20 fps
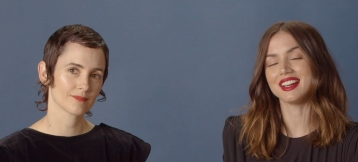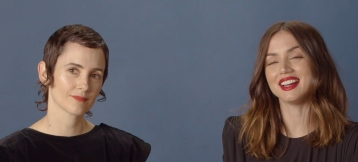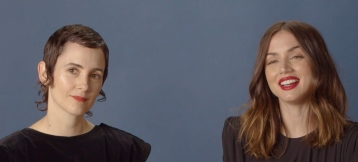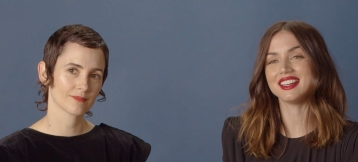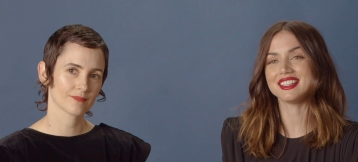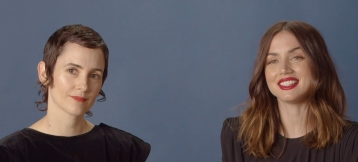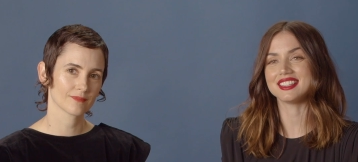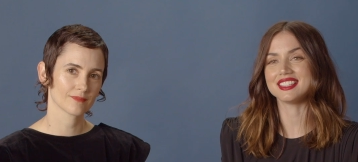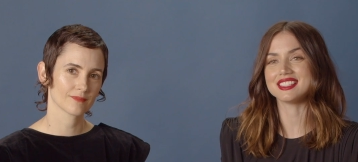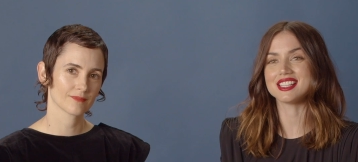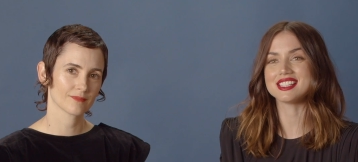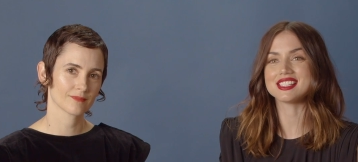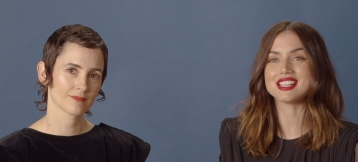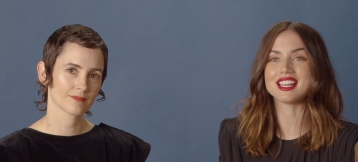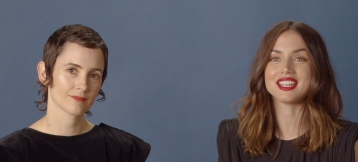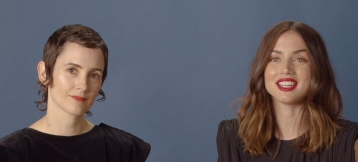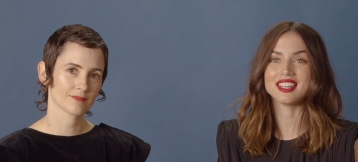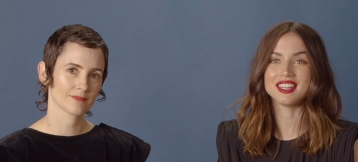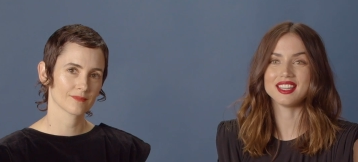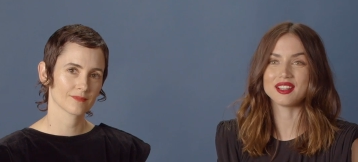Speaker 1: Hi, this
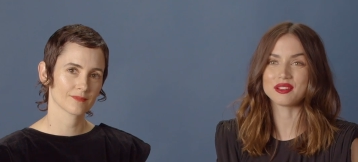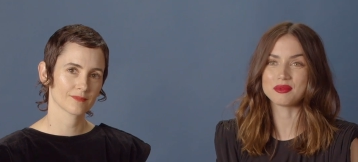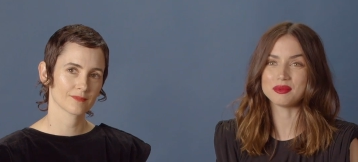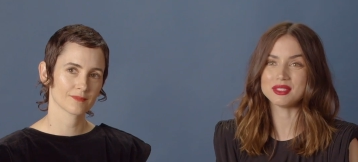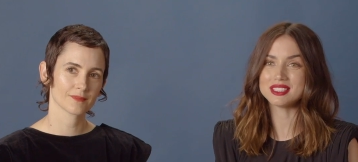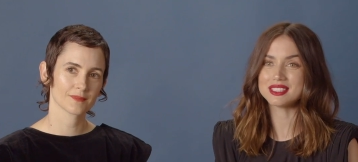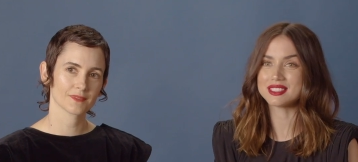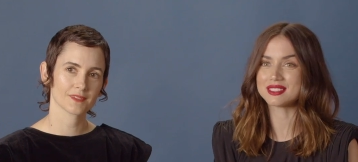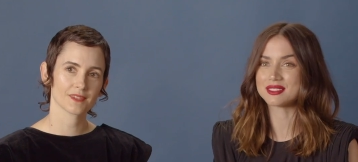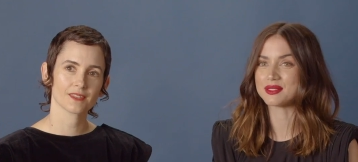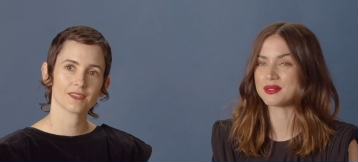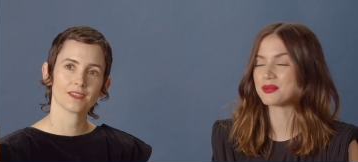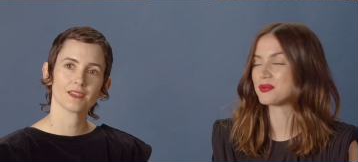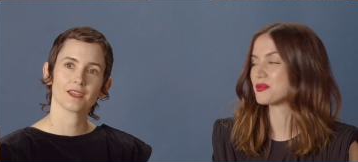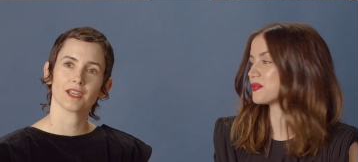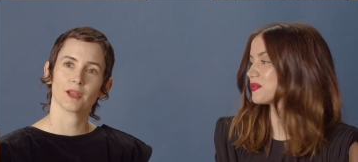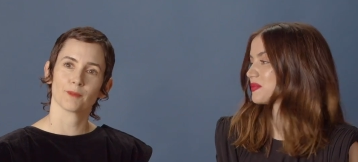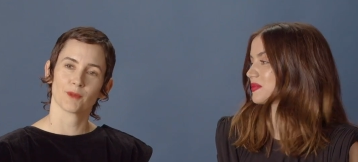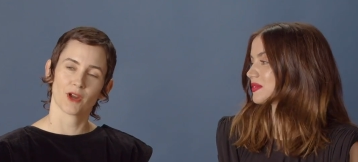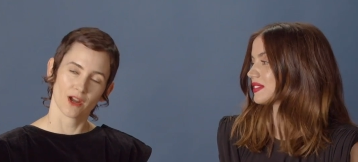is Ana de Armas.
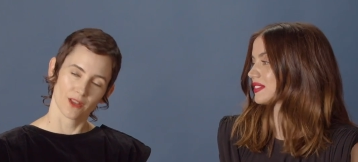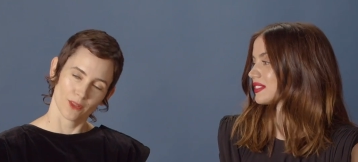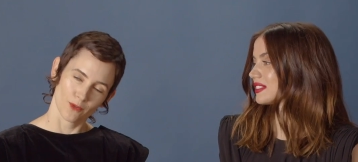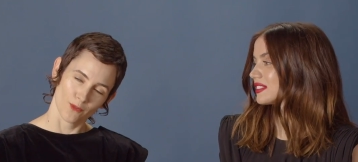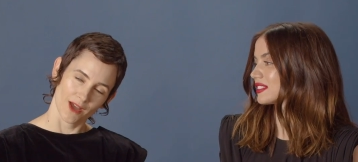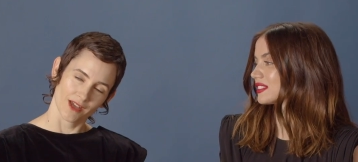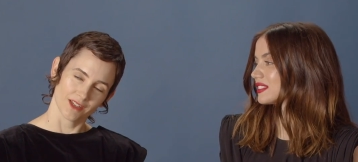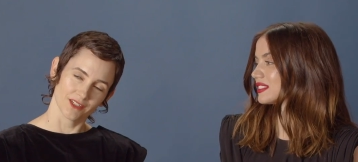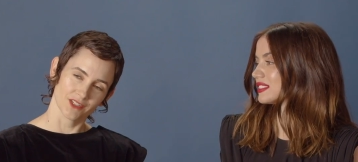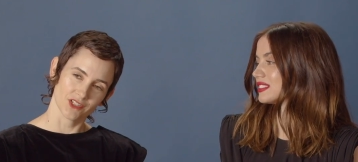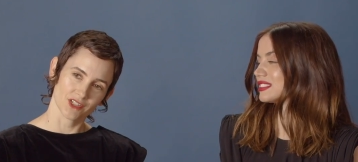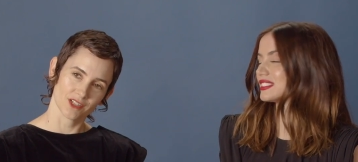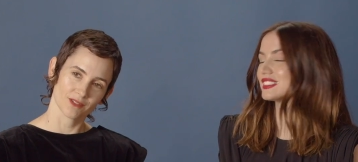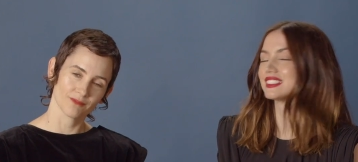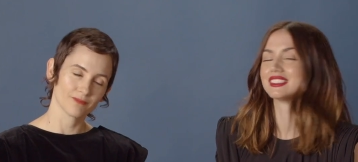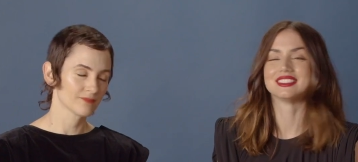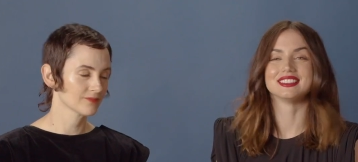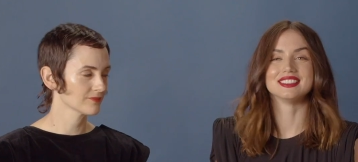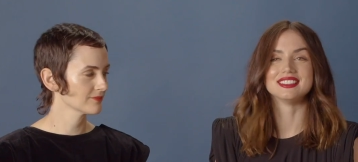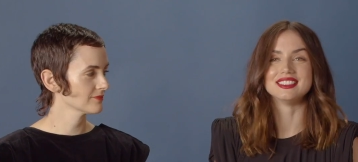And I'm Karla
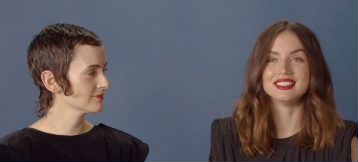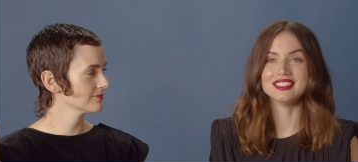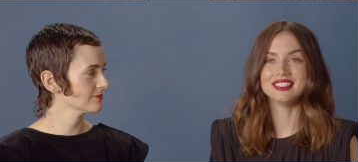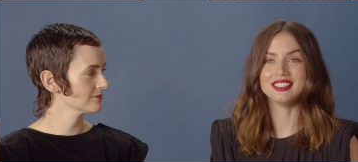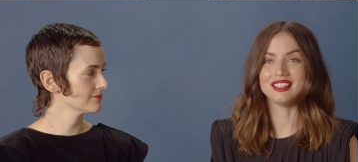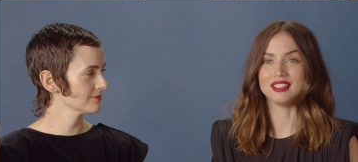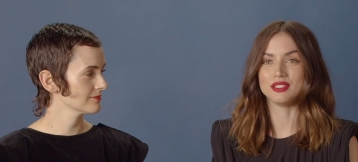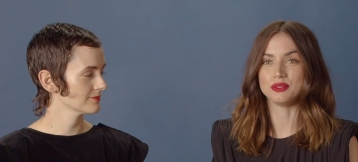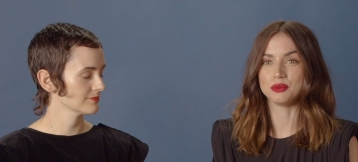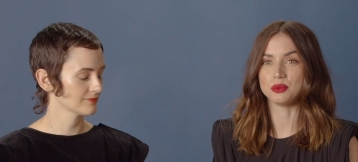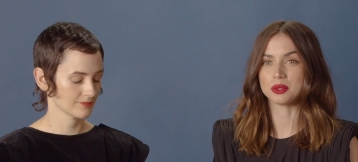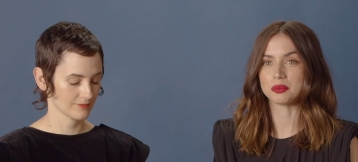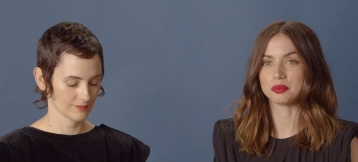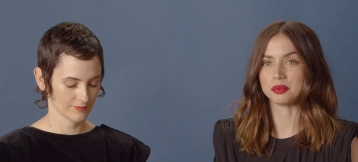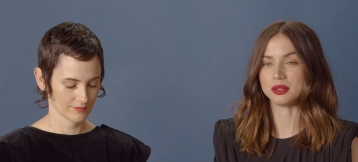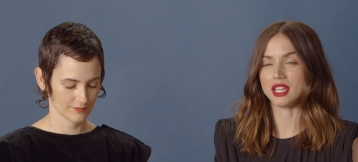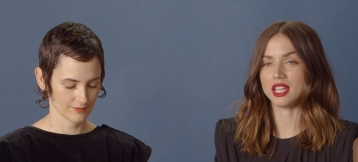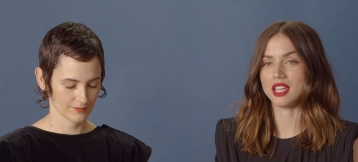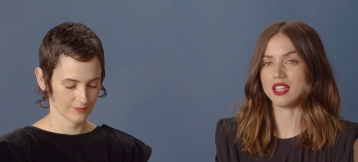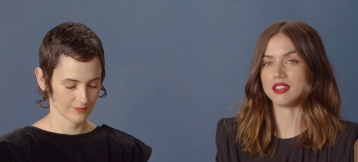Welch. And we're
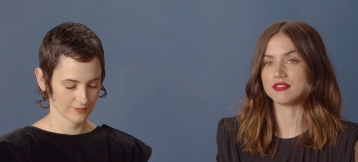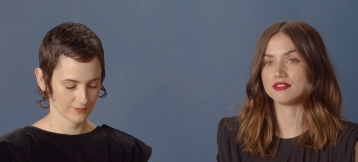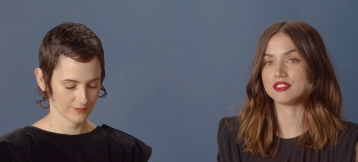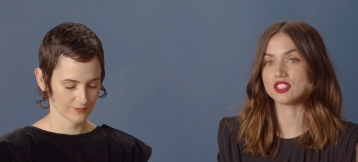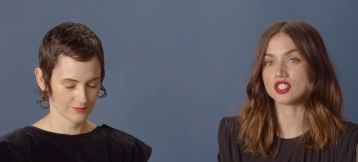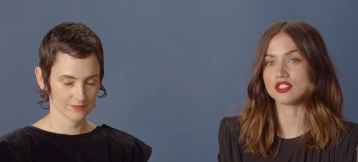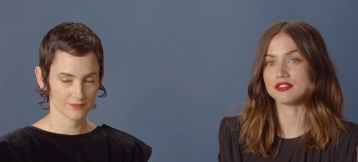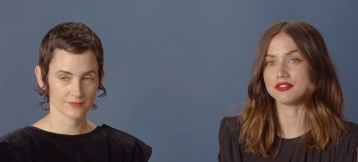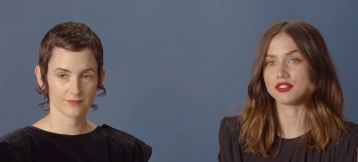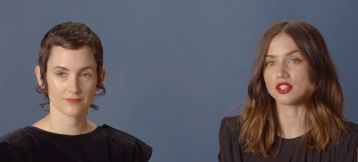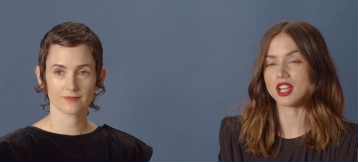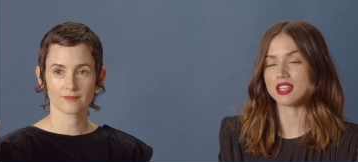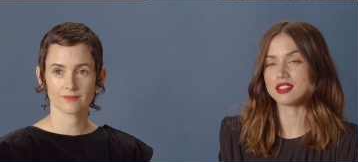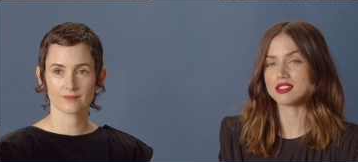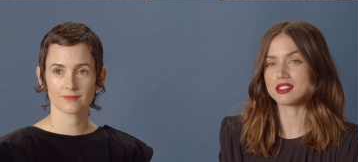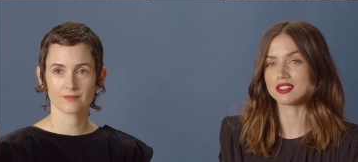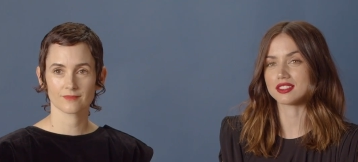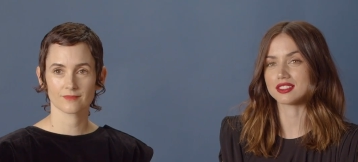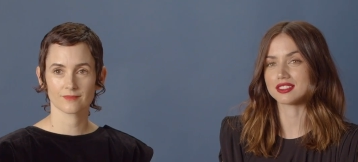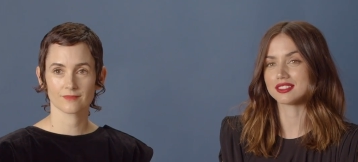playing Fishing for
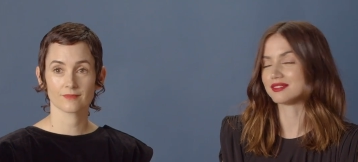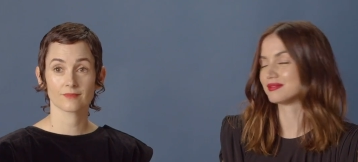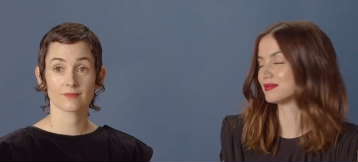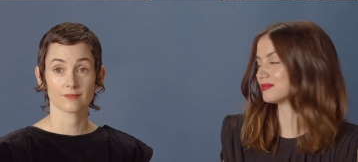Answers.